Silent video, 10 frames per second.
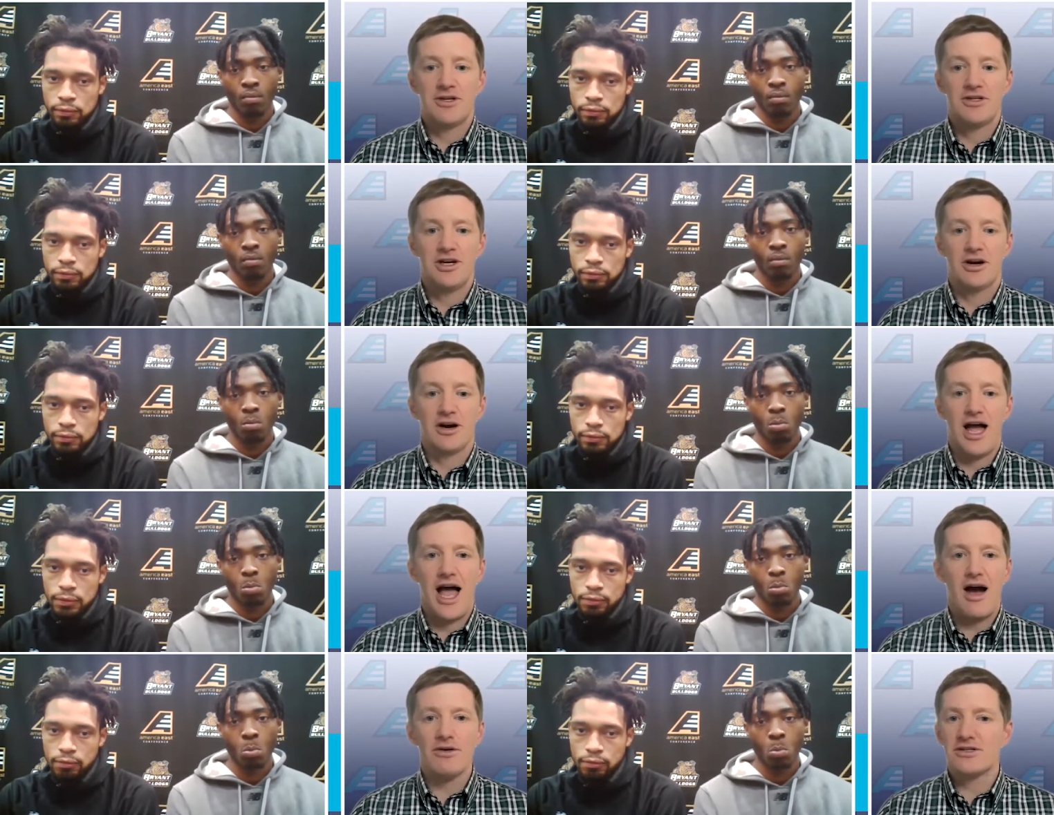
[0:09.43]
Speaker 1: this year.
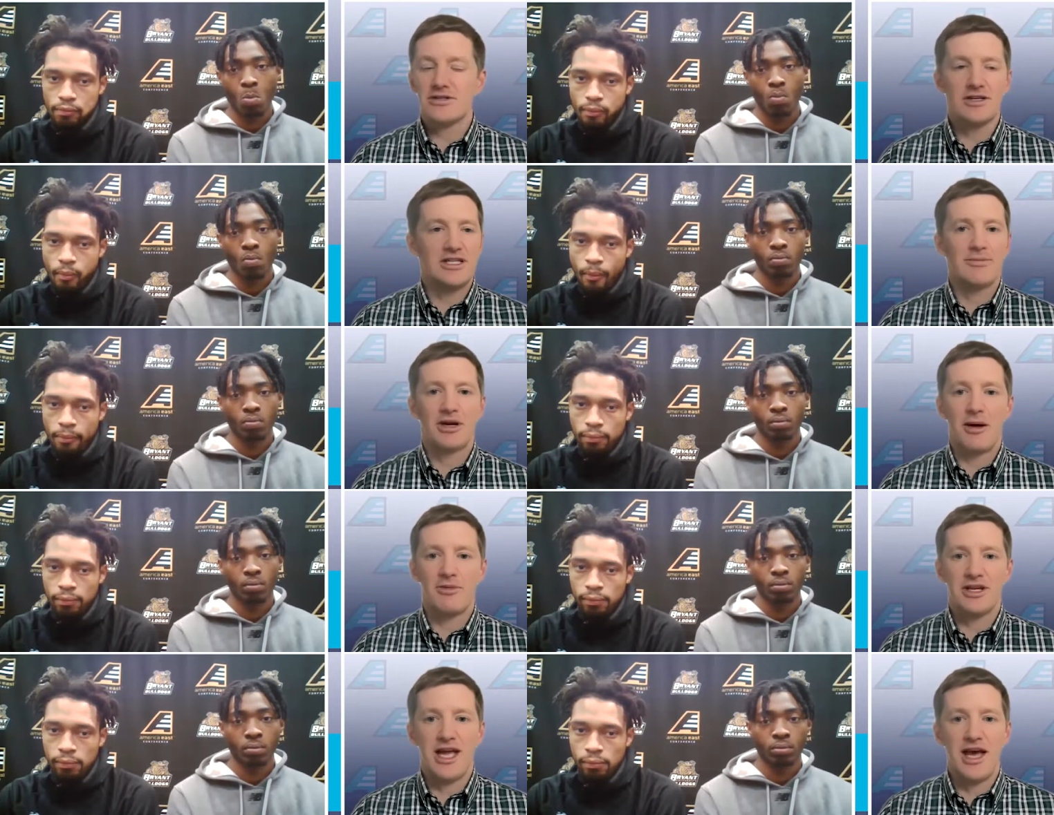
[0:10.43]
How has the team come
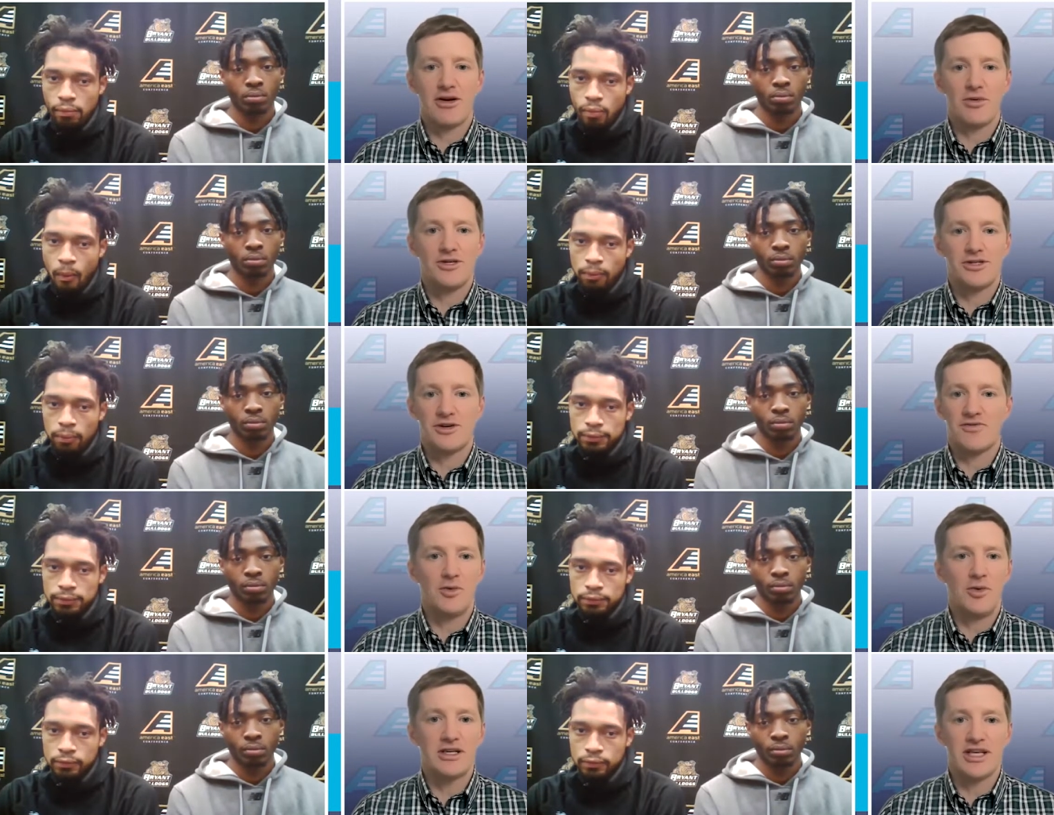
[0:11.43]
together with just a few
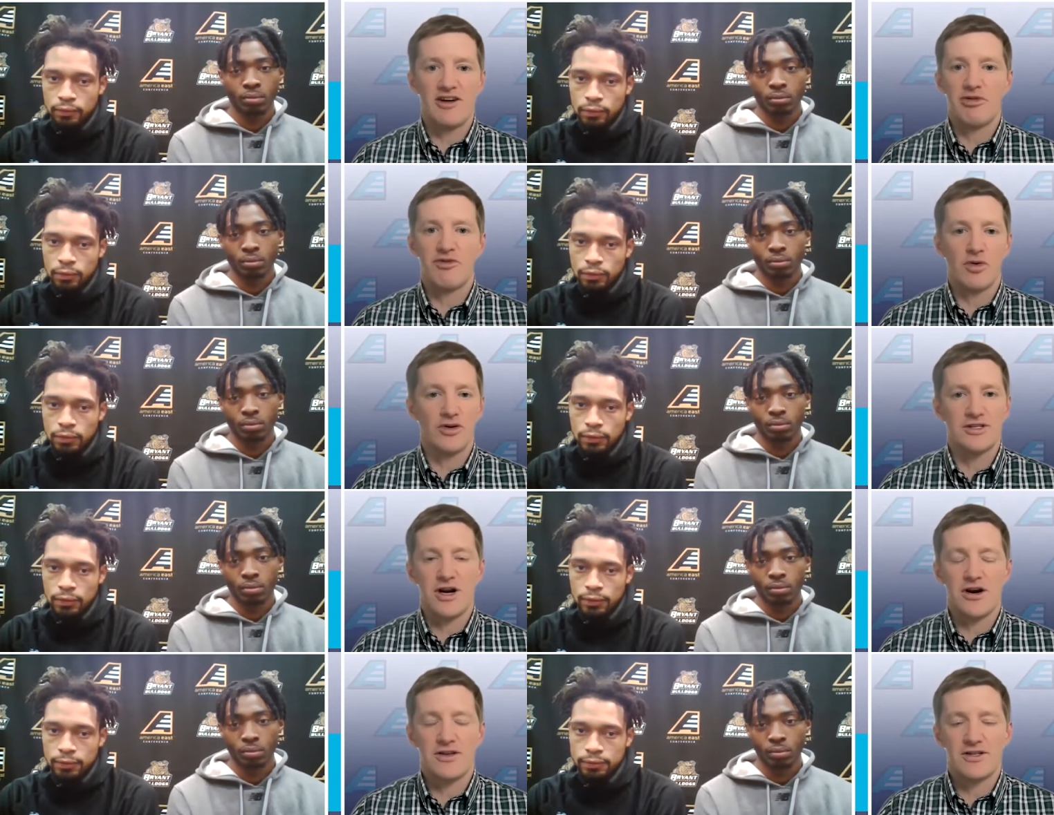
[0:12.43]
weeks left before the
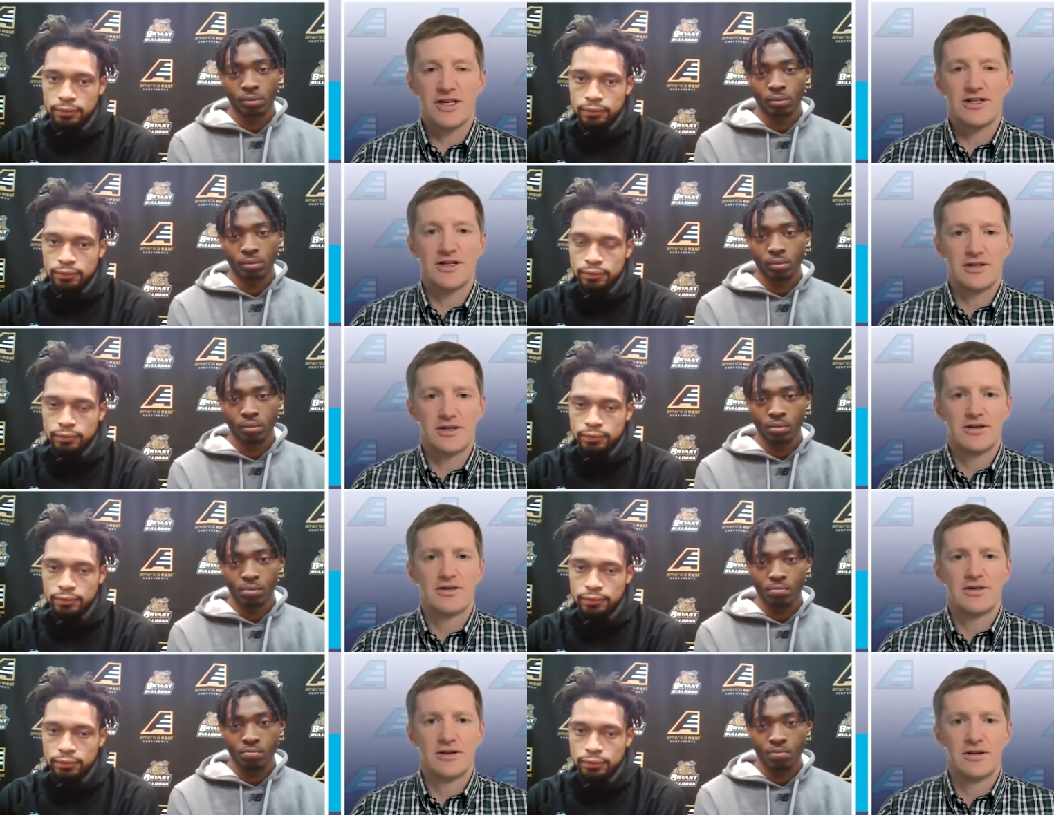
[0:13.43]
start of the season?
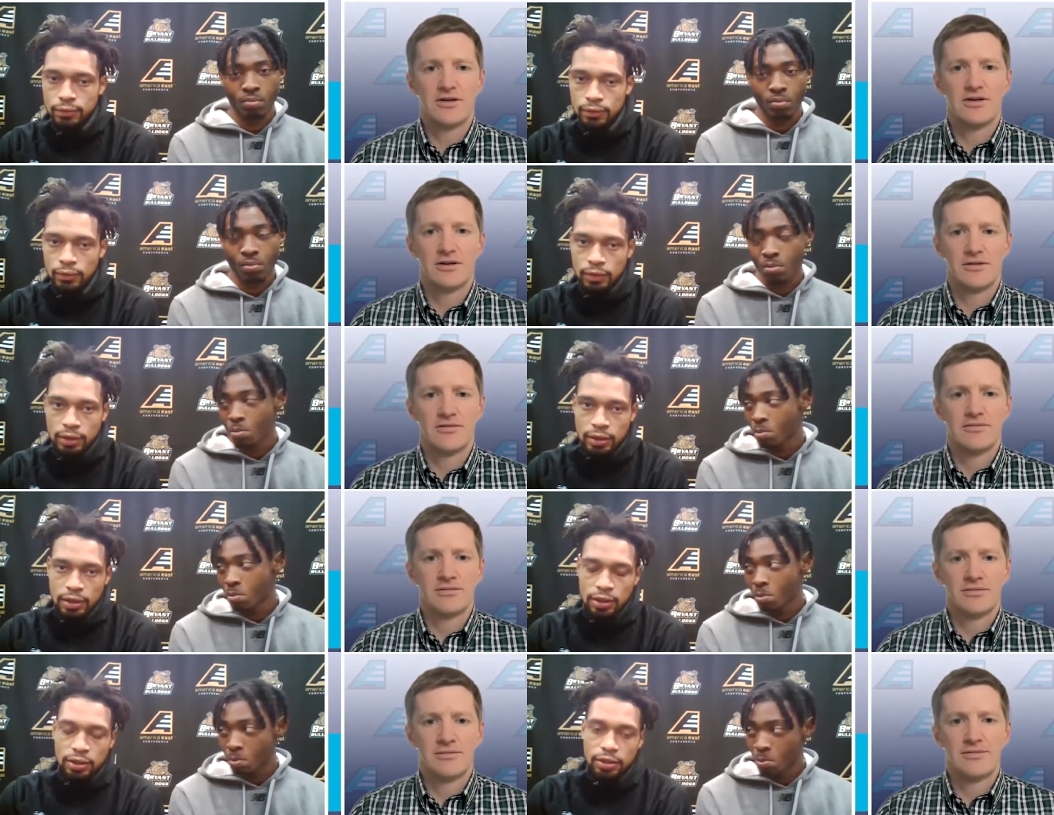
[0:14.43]

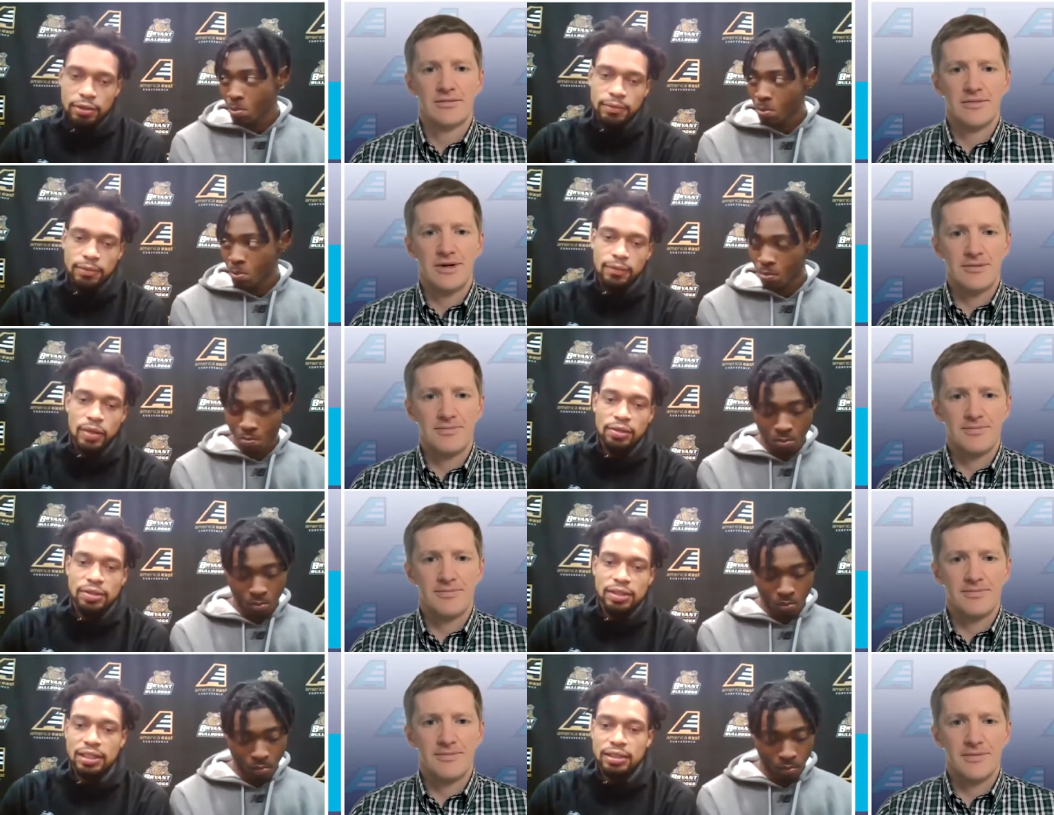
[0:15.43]
Speaker 2: Um, I would
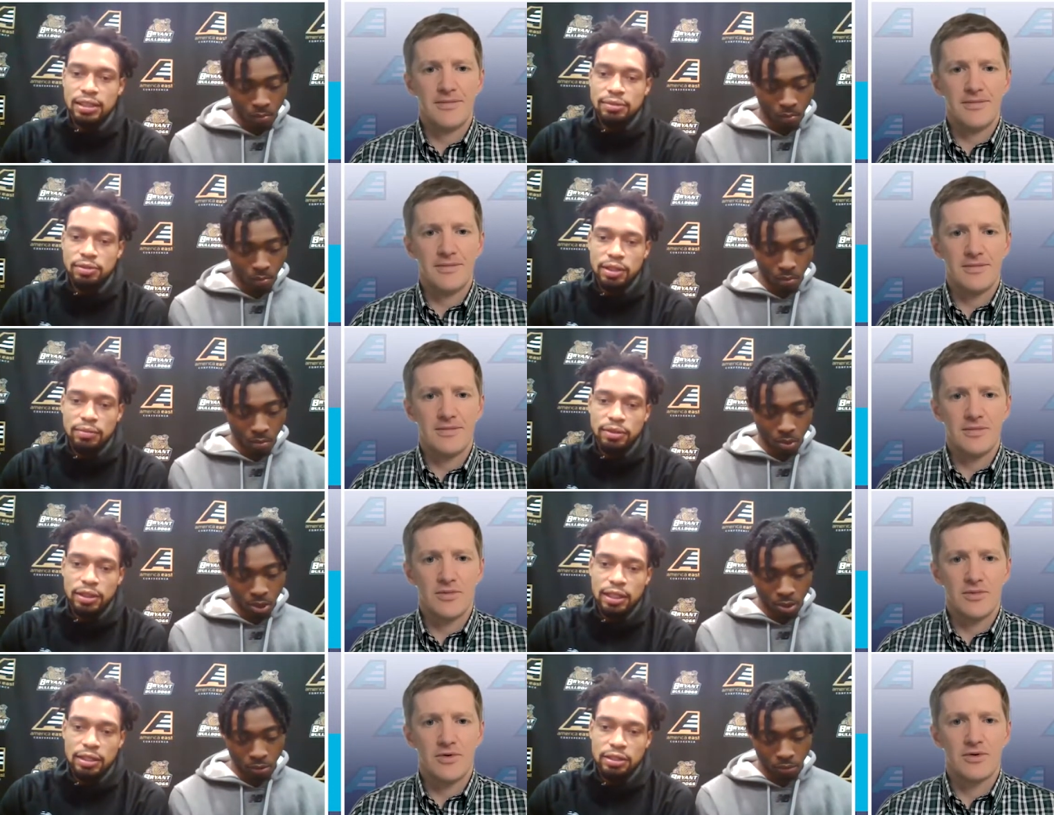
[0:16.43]
say the team's coming
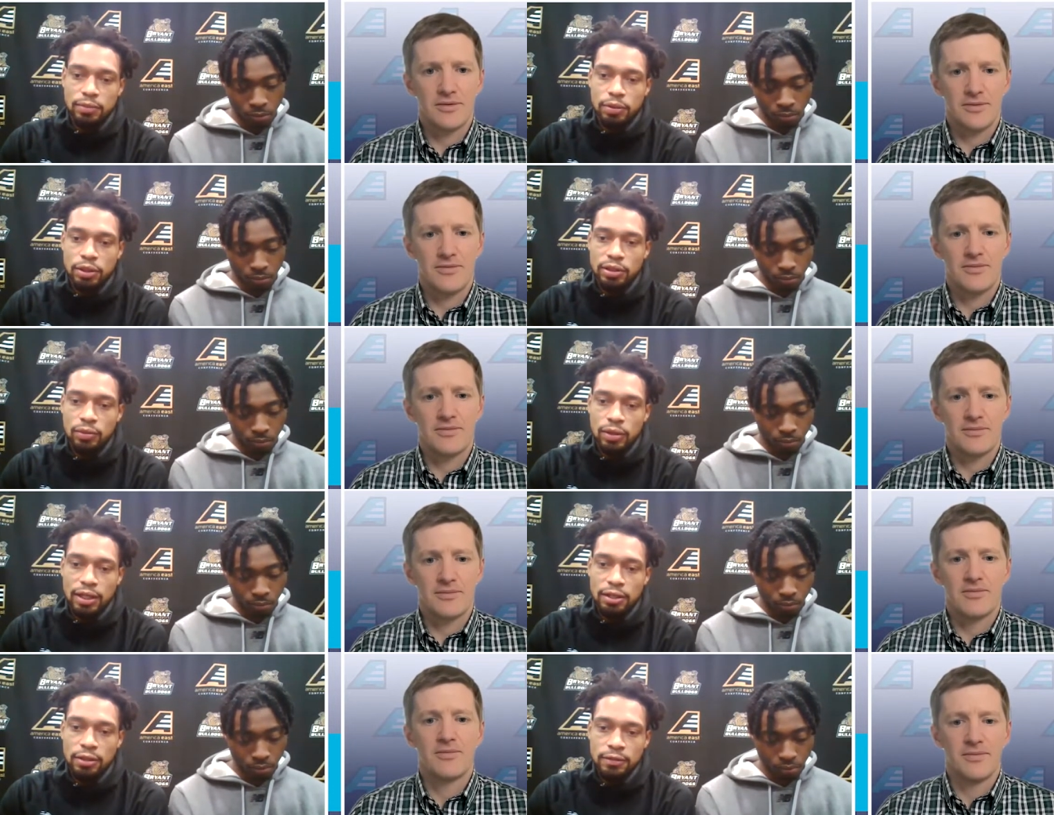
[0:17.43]
together pretty
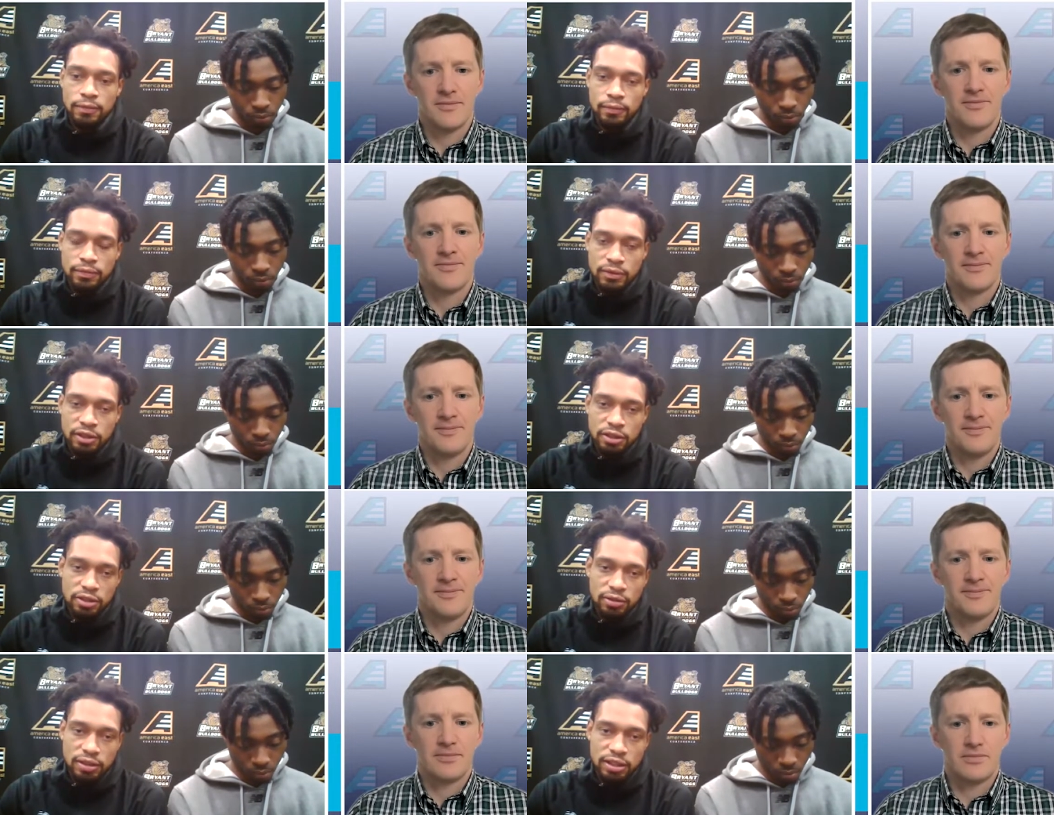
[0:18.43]
well. You know, we